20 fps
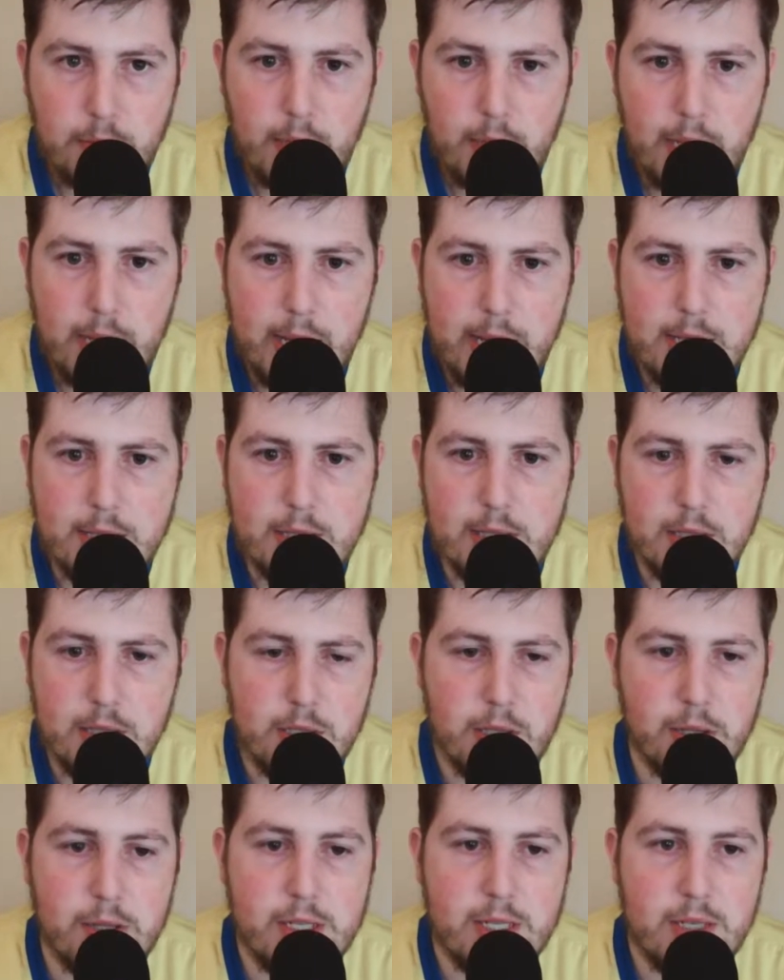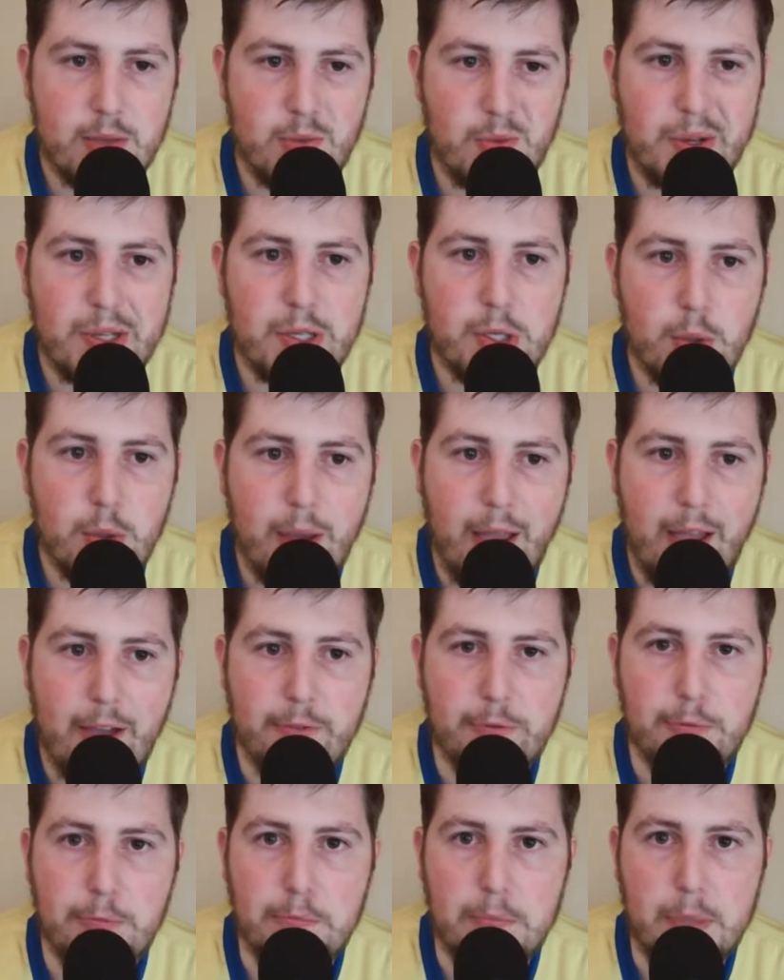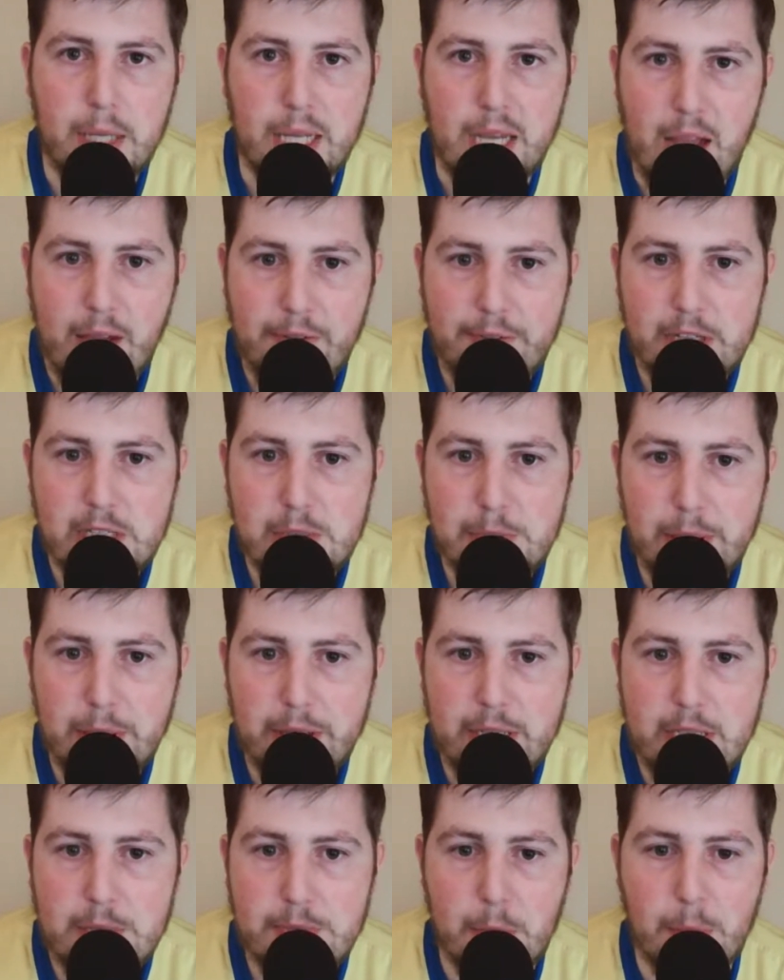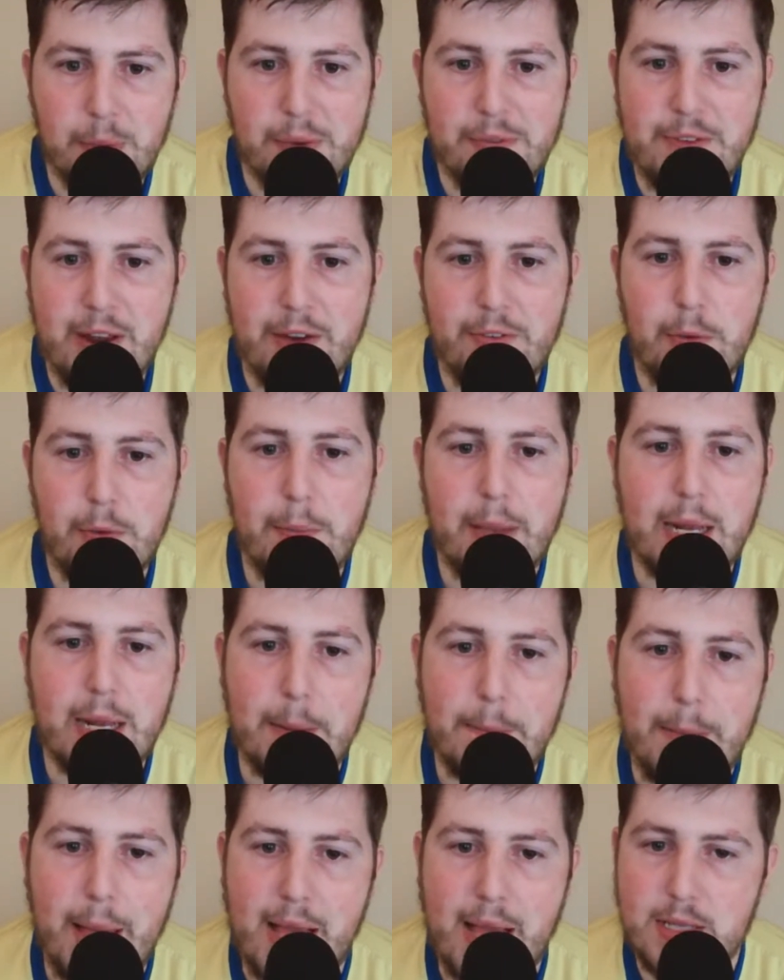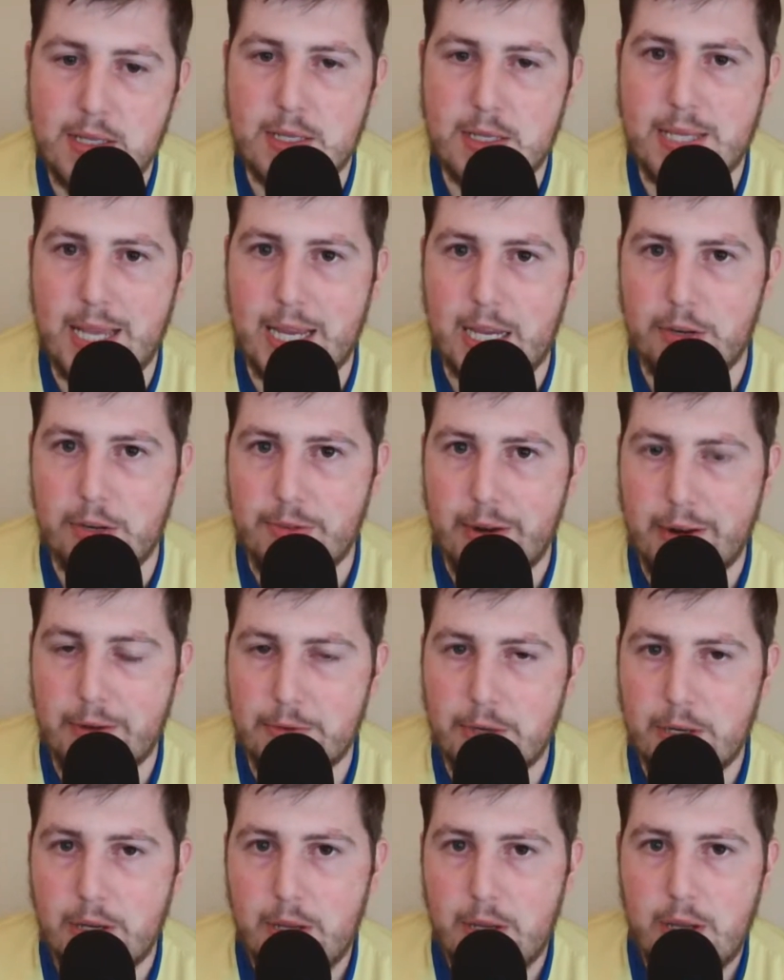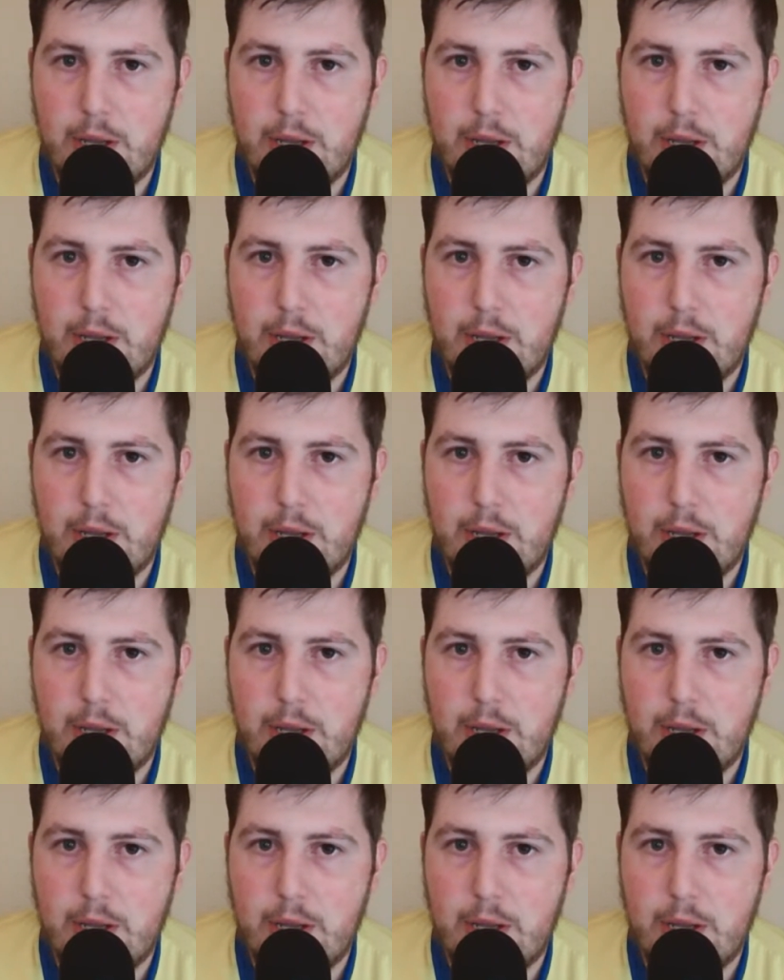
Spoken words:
is, we do have playoff experience, but we've never made it past the second round.